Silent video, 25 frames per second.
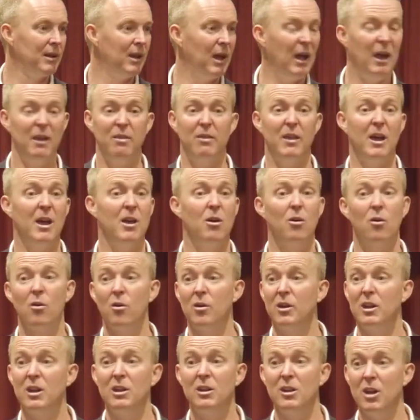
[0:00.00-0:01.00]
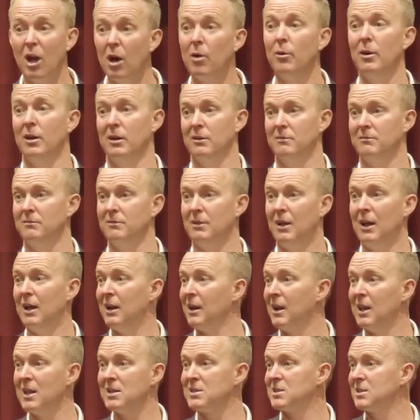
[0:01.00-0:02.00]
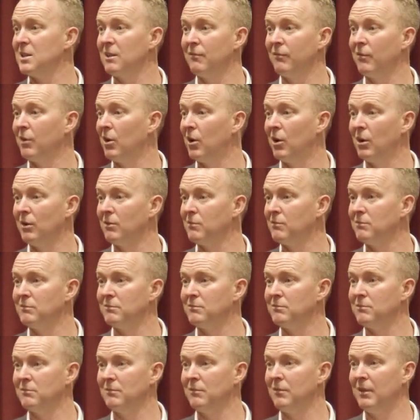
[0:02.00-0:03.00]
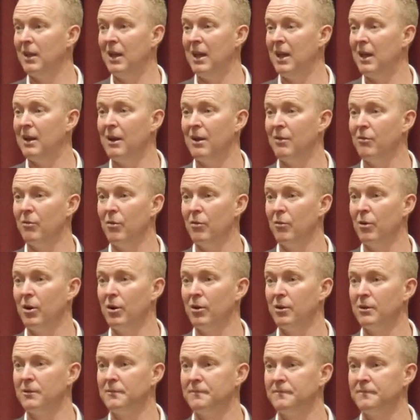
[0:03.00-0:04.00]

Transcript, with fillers: And they already know it unless they've got their head under a rock.